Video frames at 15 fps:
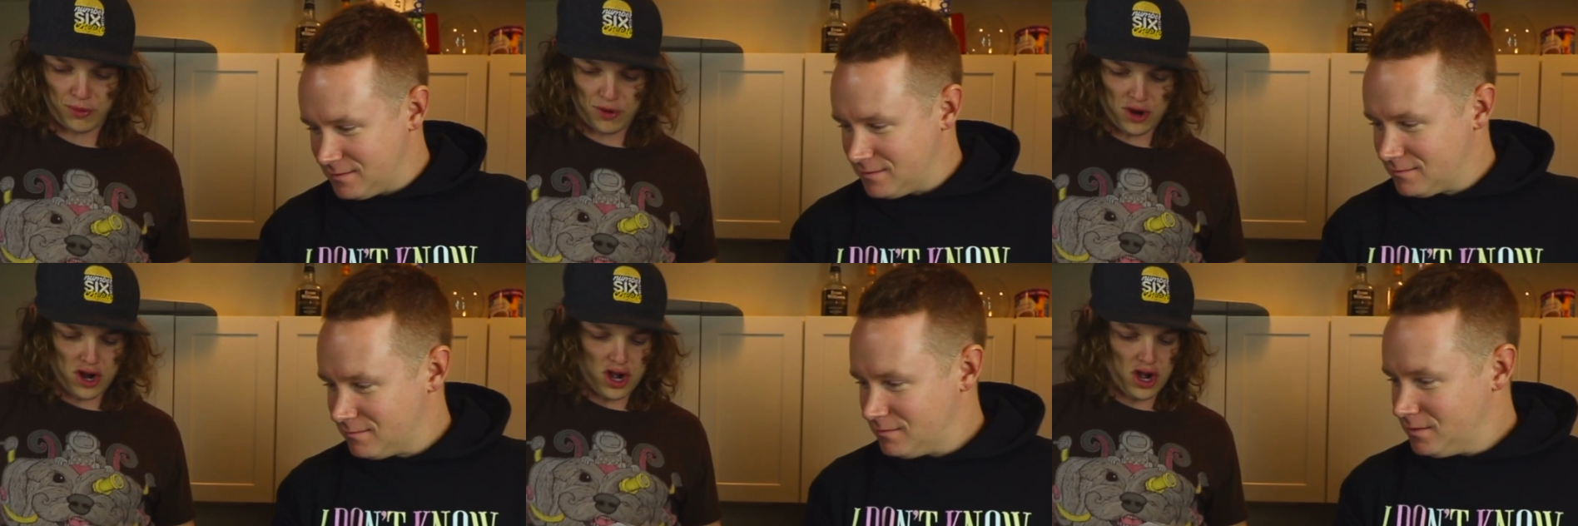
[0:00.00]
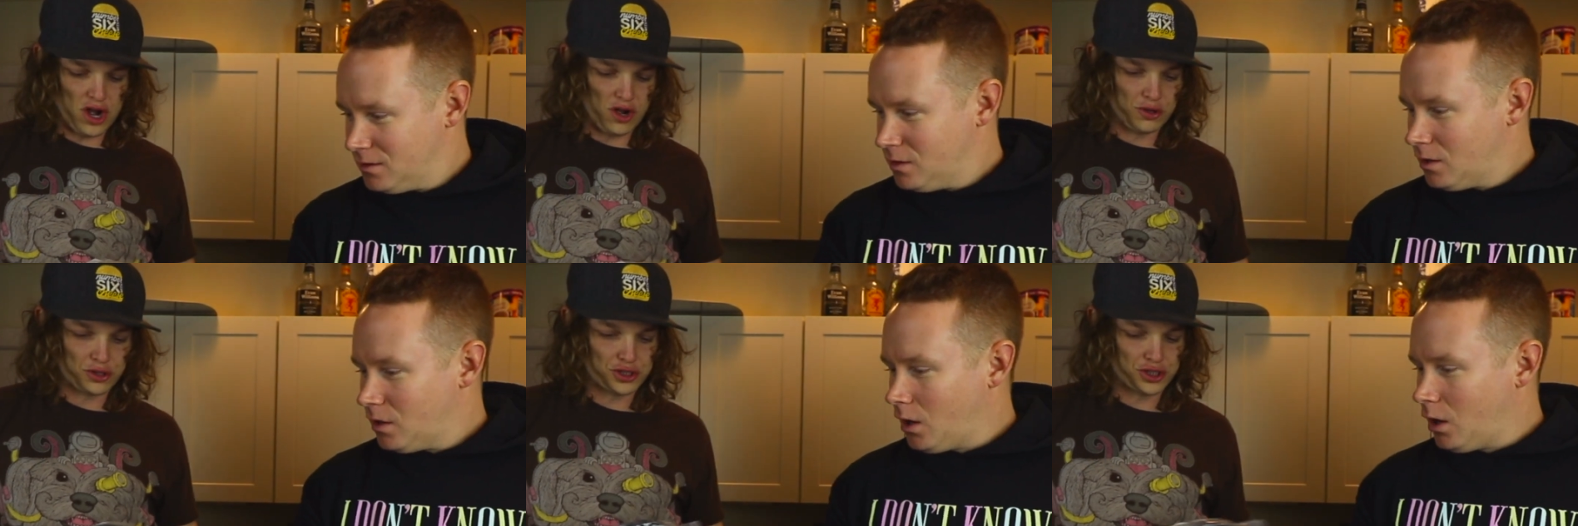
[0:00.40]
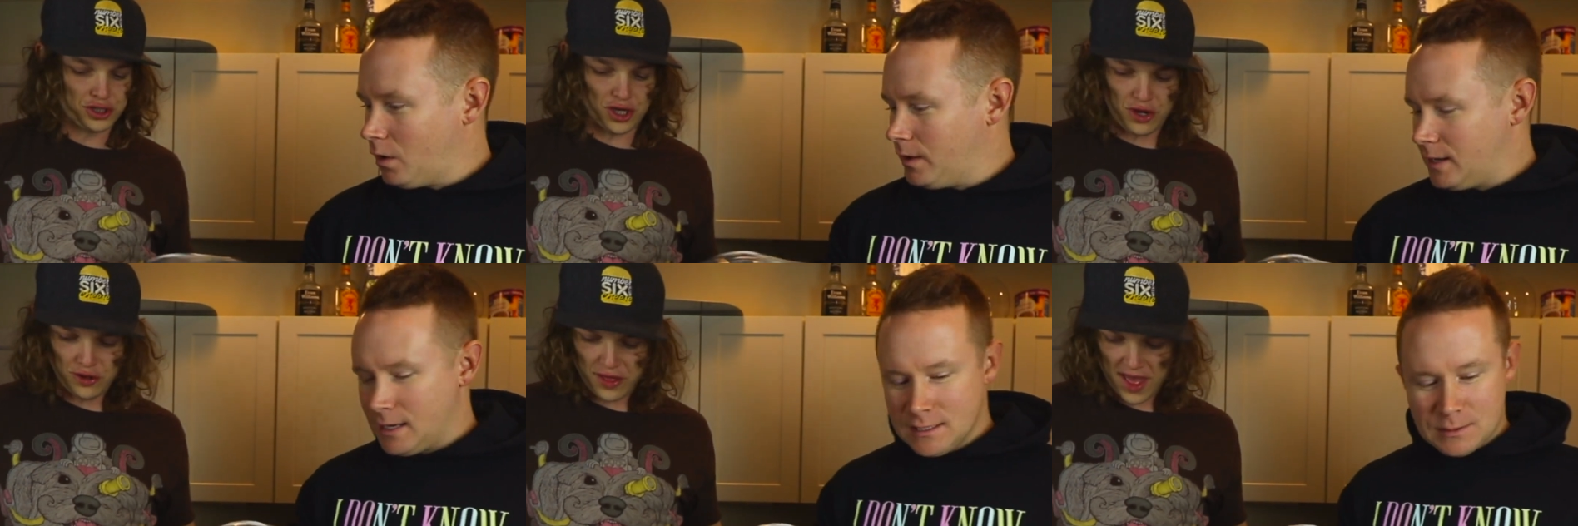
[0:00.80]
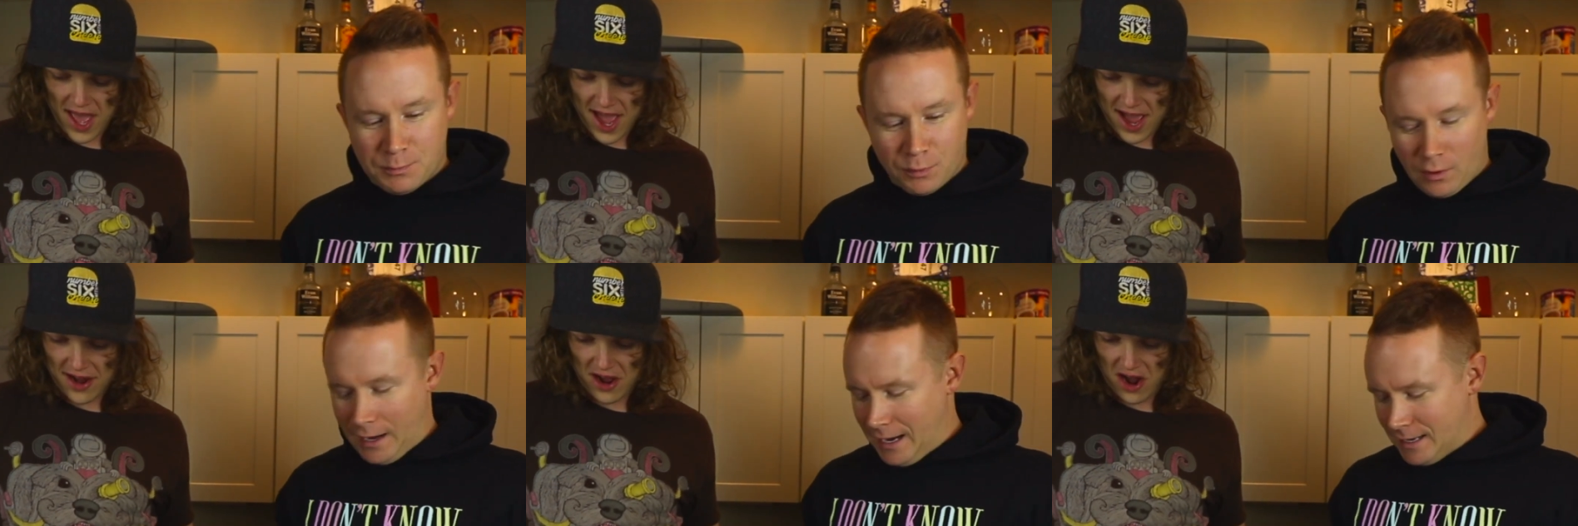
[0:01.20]
Speaker 1: bro,
Speaker 2: show Oh, his
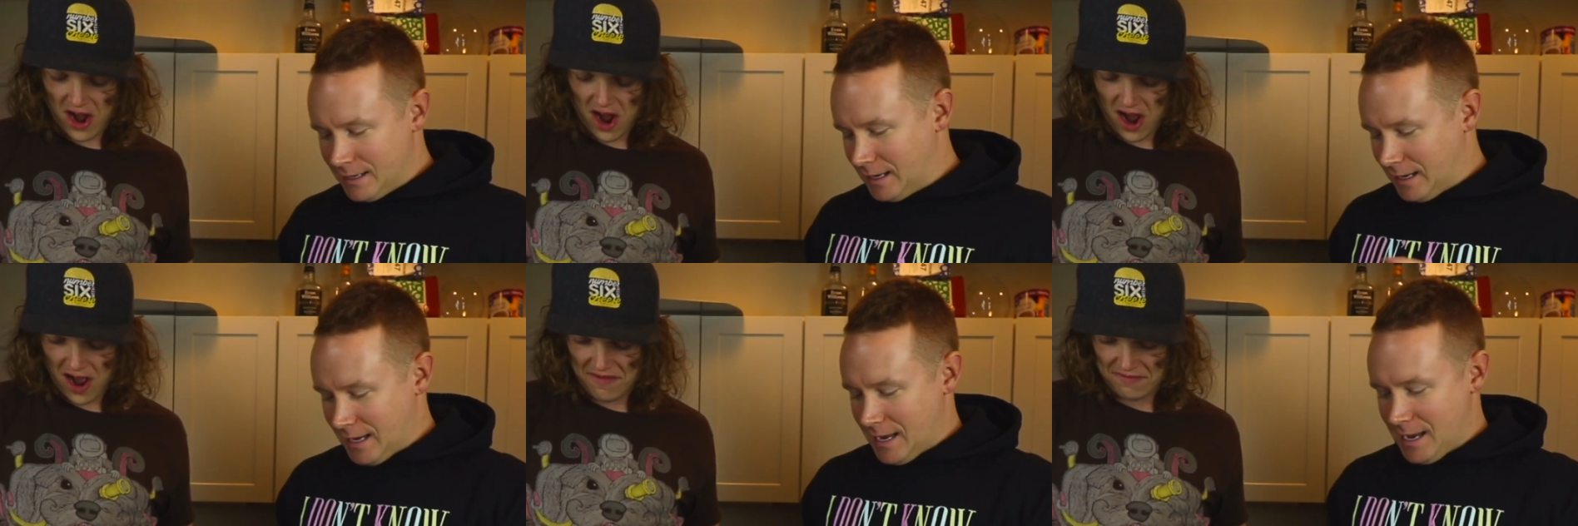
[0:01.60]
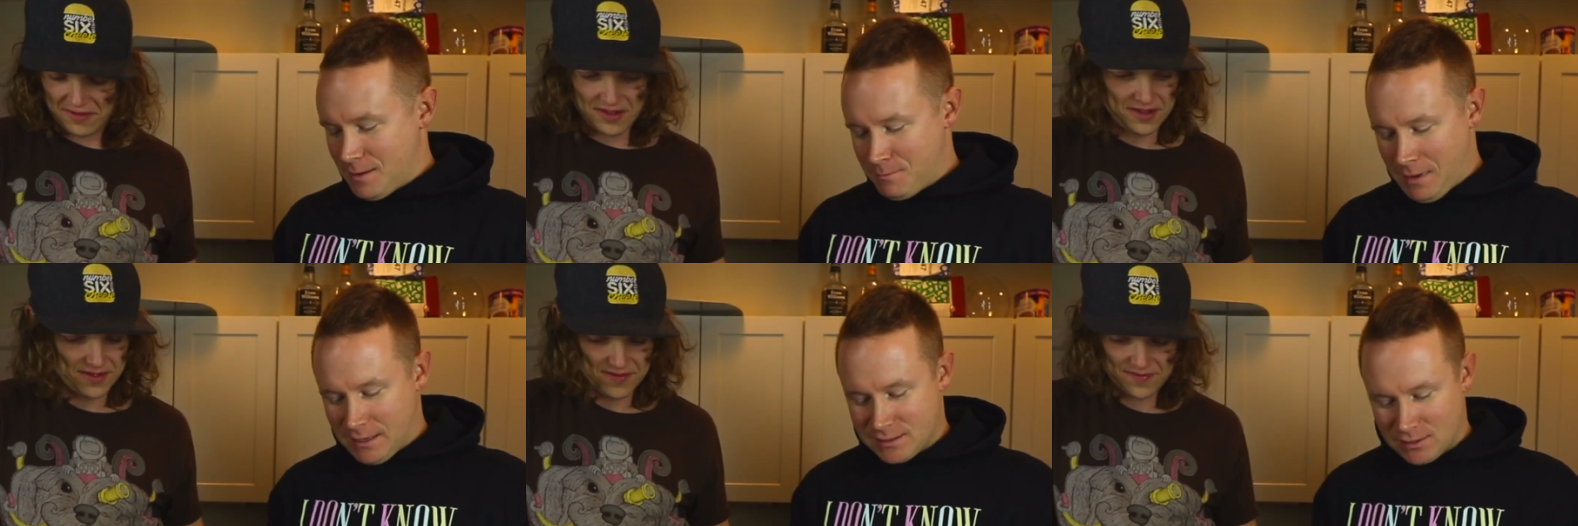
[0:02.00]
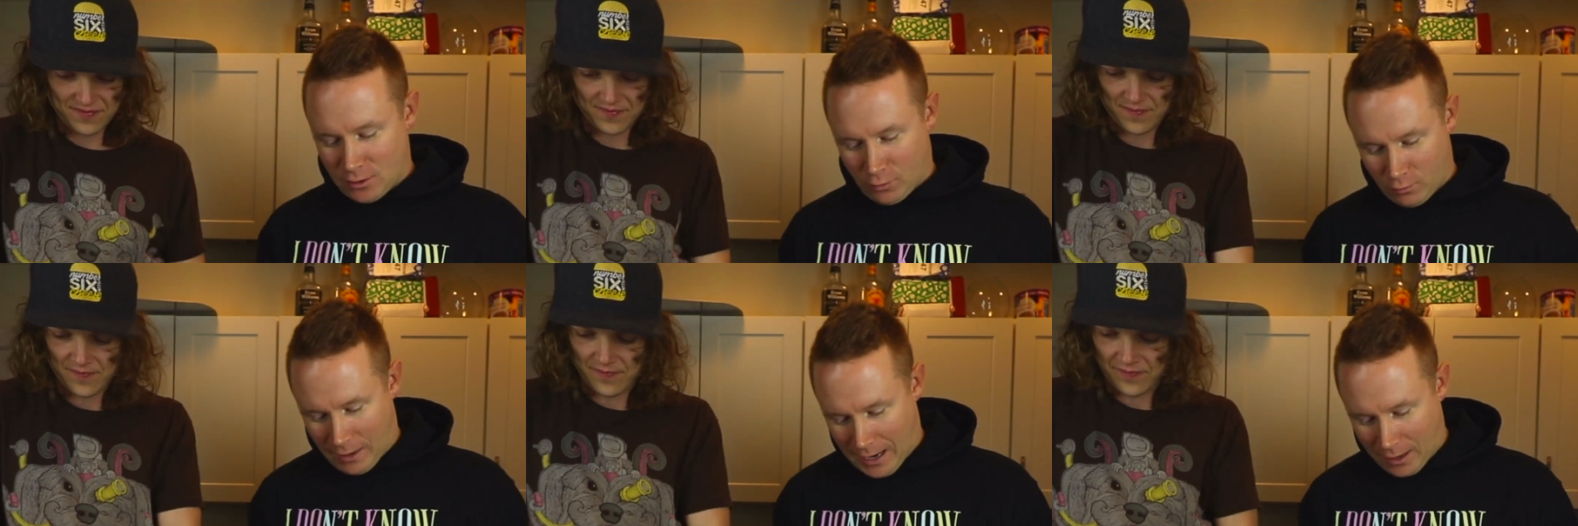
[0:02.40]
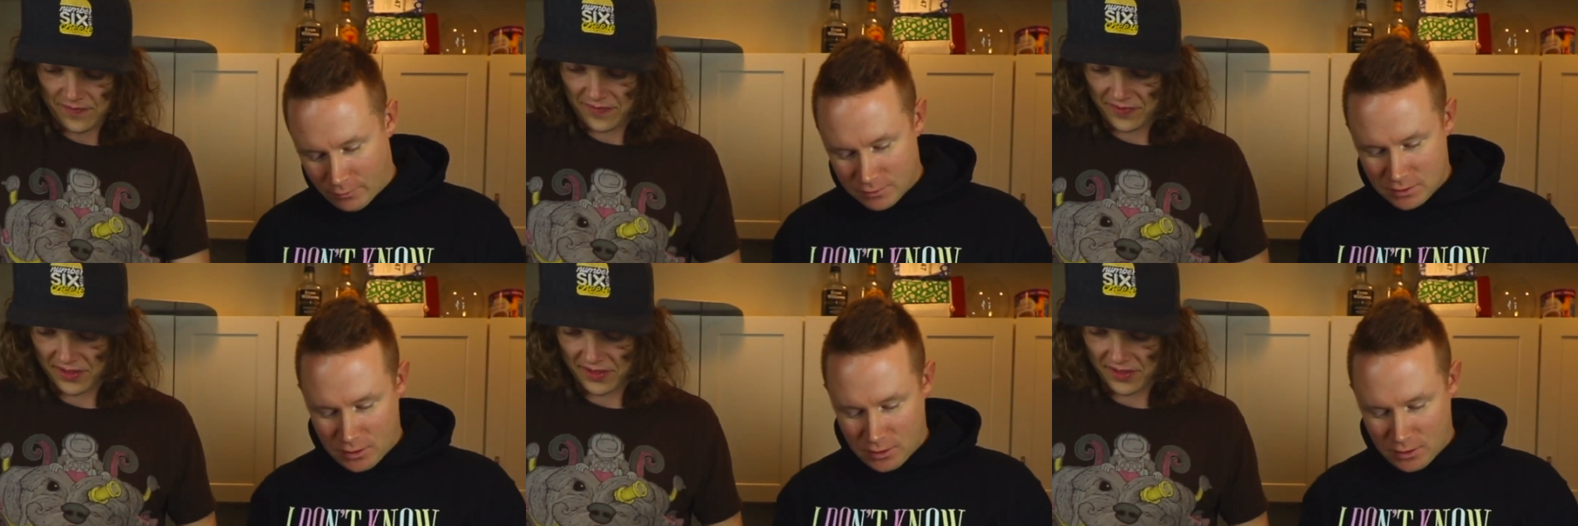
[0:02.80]
that branding up. Ain't messing around,